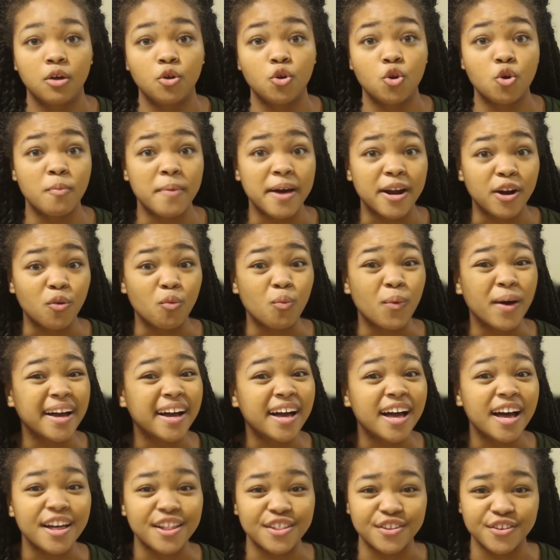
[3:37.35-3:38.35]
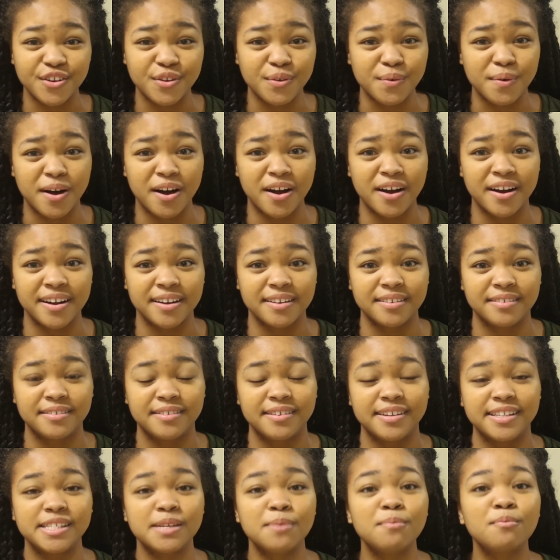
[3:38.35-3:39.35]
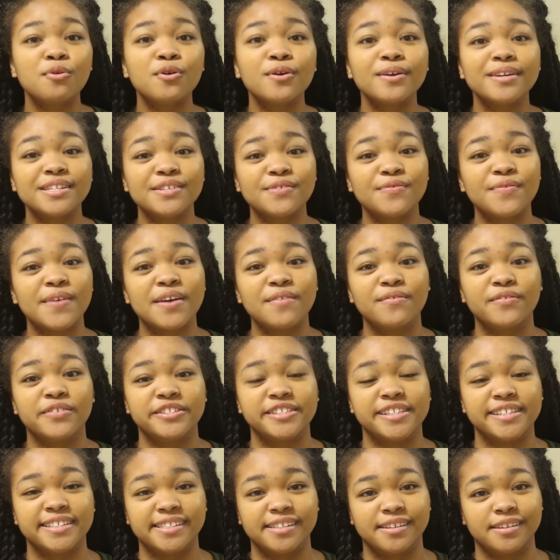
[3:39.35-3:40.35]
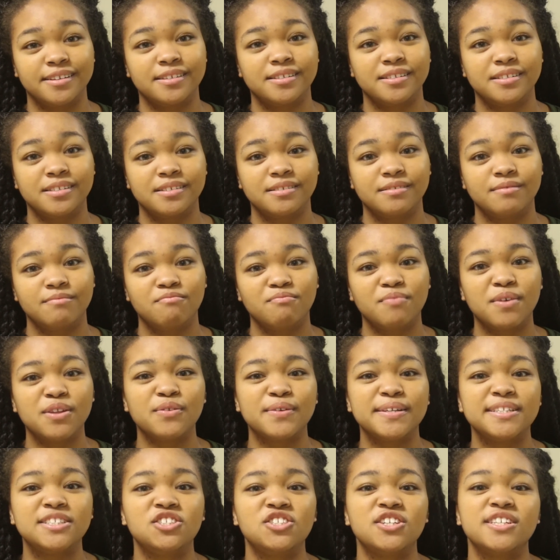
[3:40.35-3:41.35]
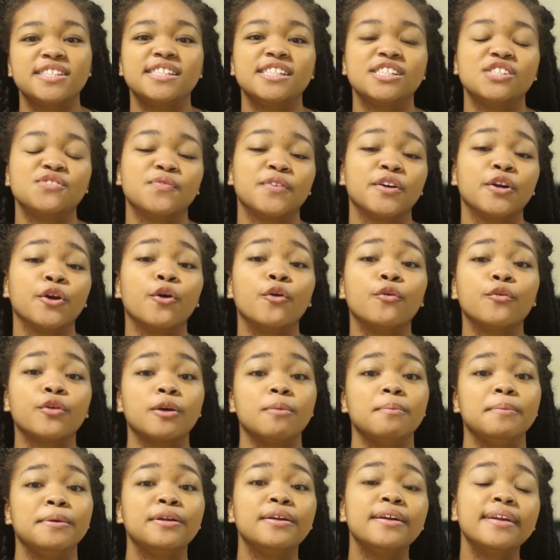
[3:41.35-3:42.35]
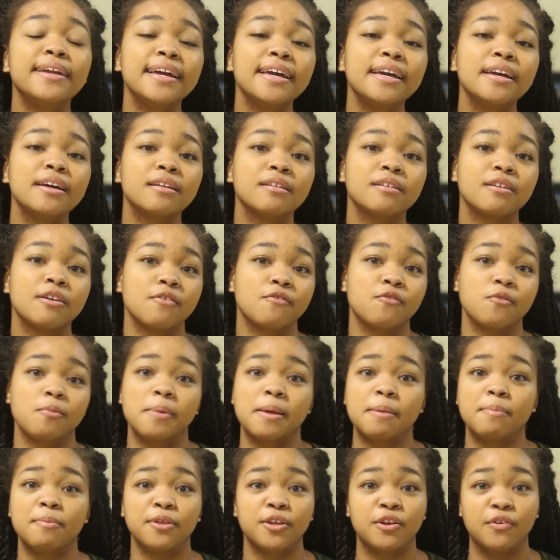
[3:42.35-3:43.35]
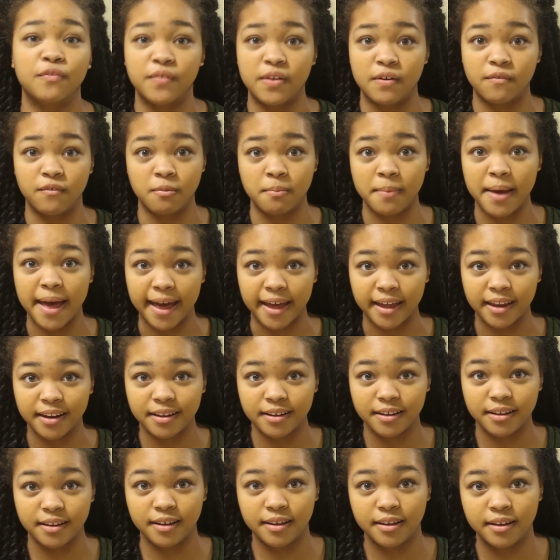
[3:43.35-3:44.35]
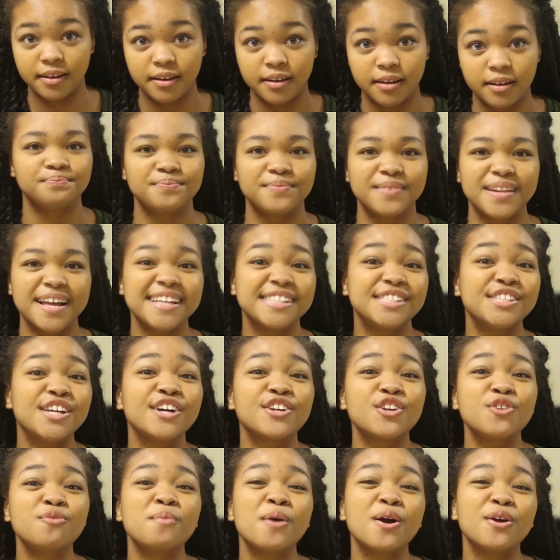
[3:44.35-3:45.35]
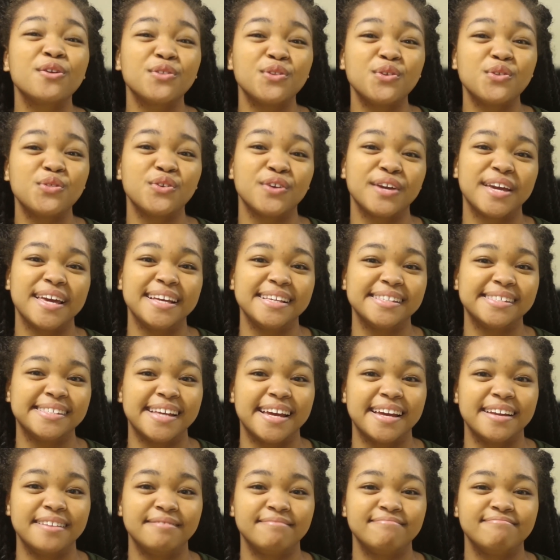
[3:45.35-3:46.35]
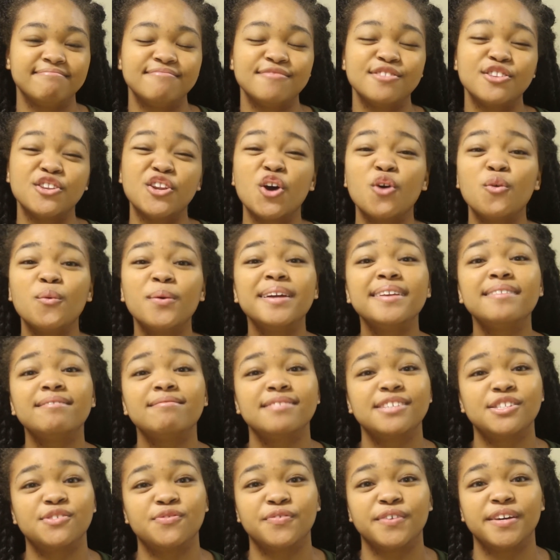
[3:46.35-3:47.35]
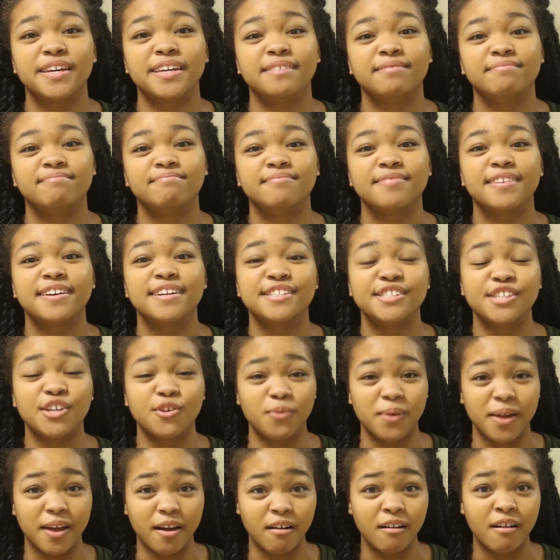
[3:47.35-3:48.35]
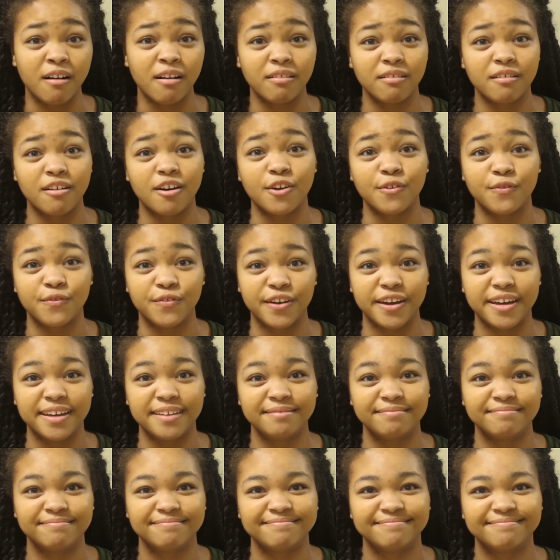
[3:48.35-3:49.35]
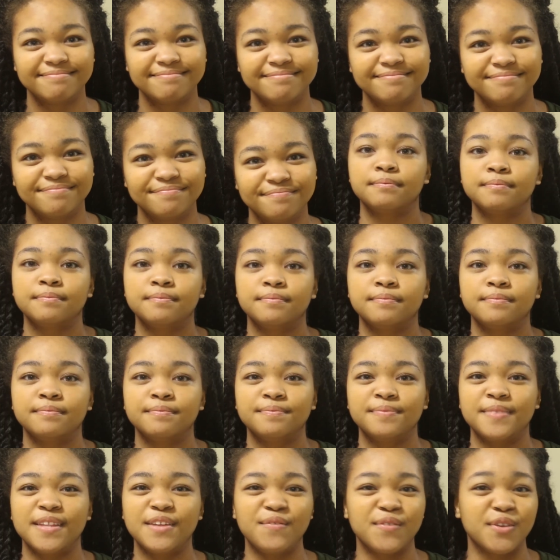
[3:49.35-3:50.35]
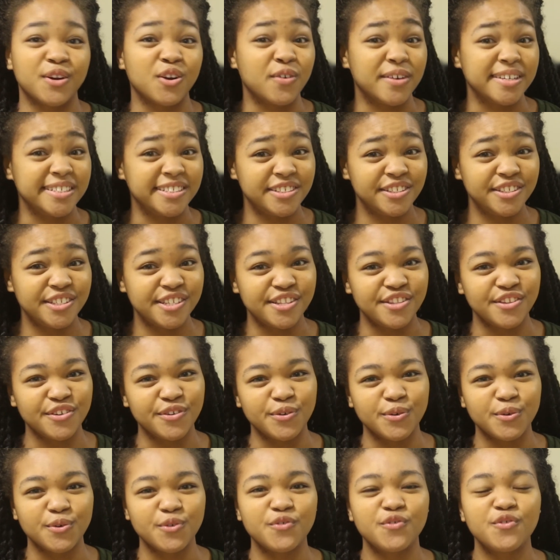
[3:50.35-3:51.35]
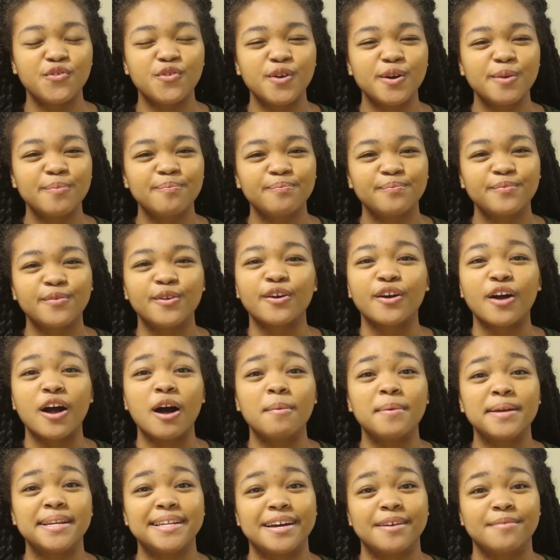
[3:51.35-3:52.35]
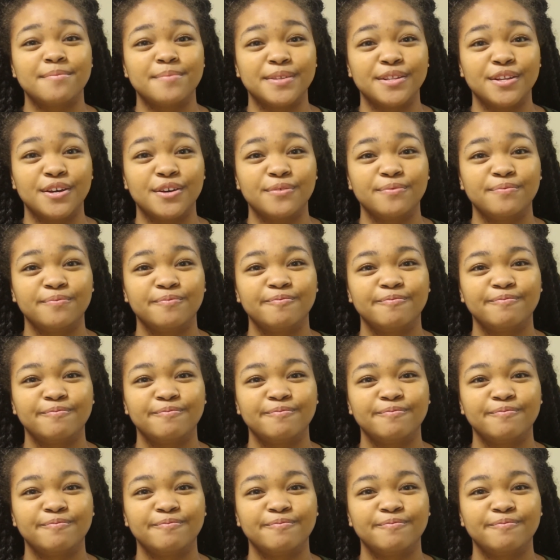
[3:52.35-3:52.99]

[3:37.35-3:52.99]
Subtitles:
No matter what color you are, it's important to fight for justice, whether it's justice for your own community or for people you've never met. As Dr. Martin Luther King said, no one is free until we all are free. Leave your questions in the Google form or comment down below.